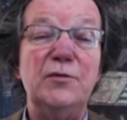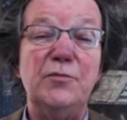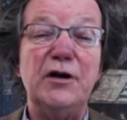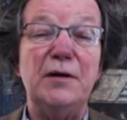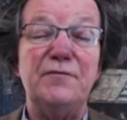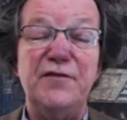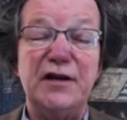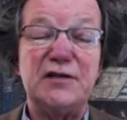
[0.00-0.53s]
put
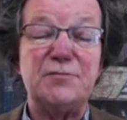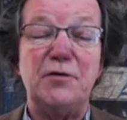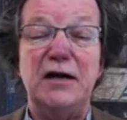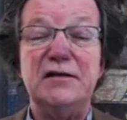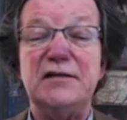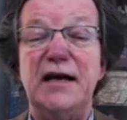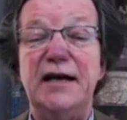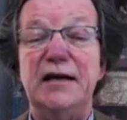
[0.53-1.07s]
up fixed
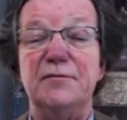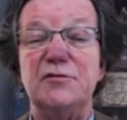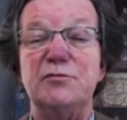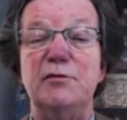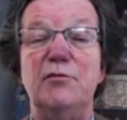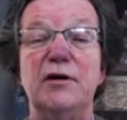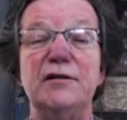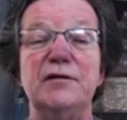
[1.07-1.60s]
price items. We
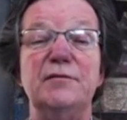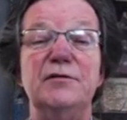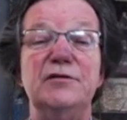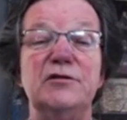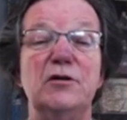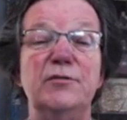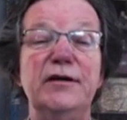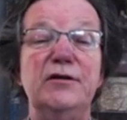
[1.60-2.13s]
want them
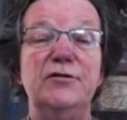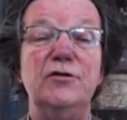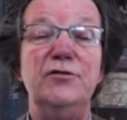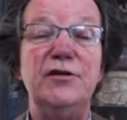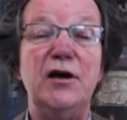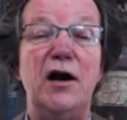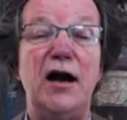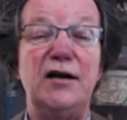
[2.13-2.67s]
until we do
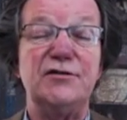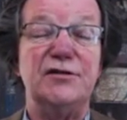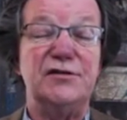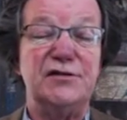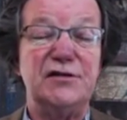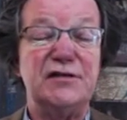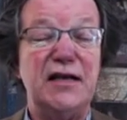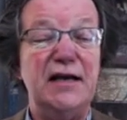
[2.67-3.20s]
the auctions.
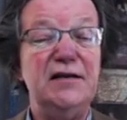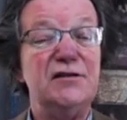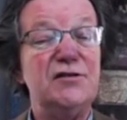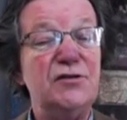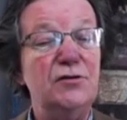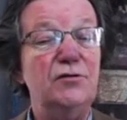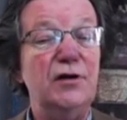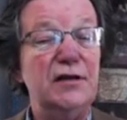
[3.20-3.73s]
The site is,
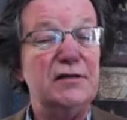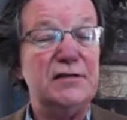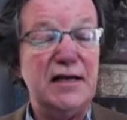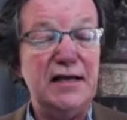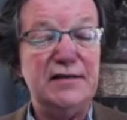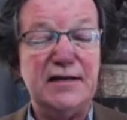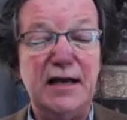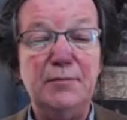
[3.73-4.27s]
do, is,
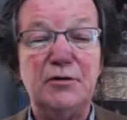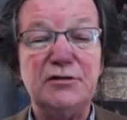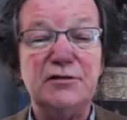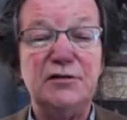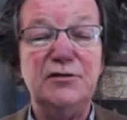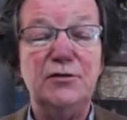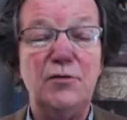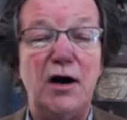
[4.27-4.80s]
is able to
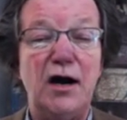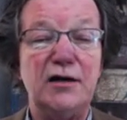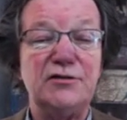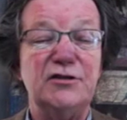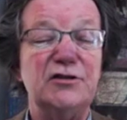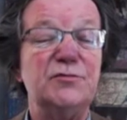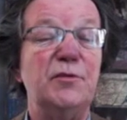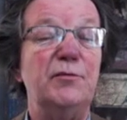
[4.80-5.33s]
do
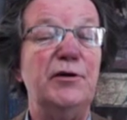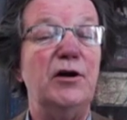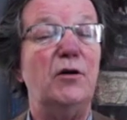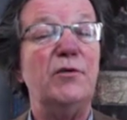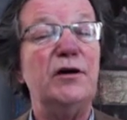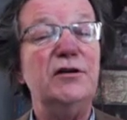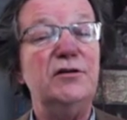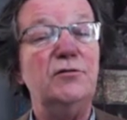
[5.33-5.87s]
auctions, but we don't
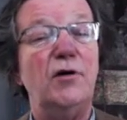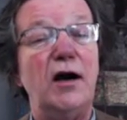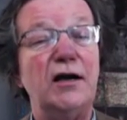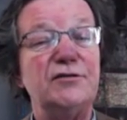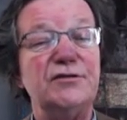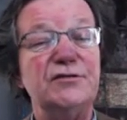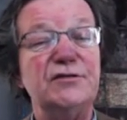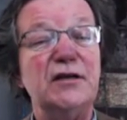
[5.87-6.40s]
want to do
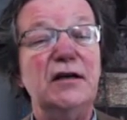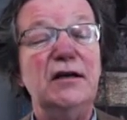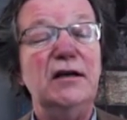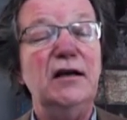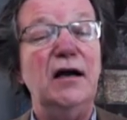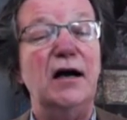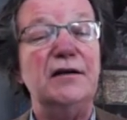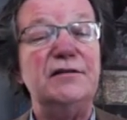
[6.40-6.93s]
auctions
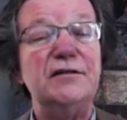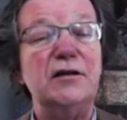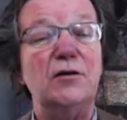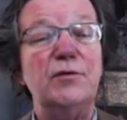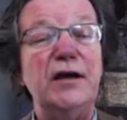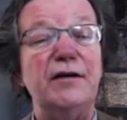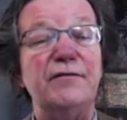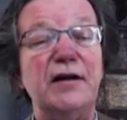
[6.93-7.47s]
until
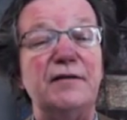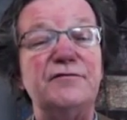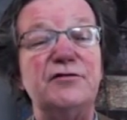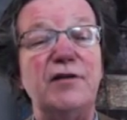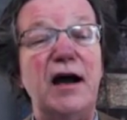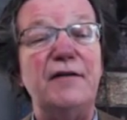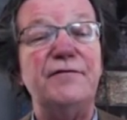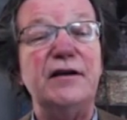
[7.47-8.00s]
we have enough
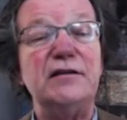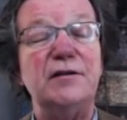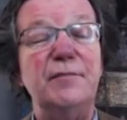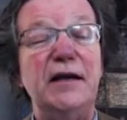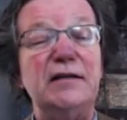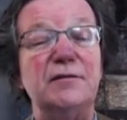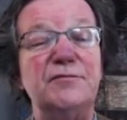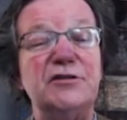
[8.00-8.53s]
traffic to
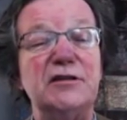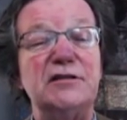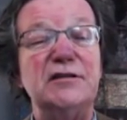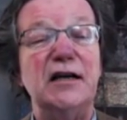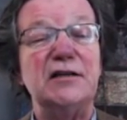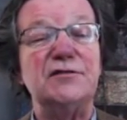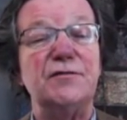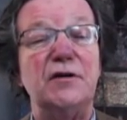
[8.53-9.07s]
make them
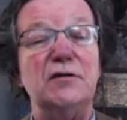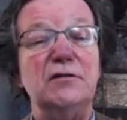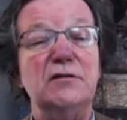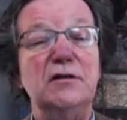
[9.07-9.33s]
successful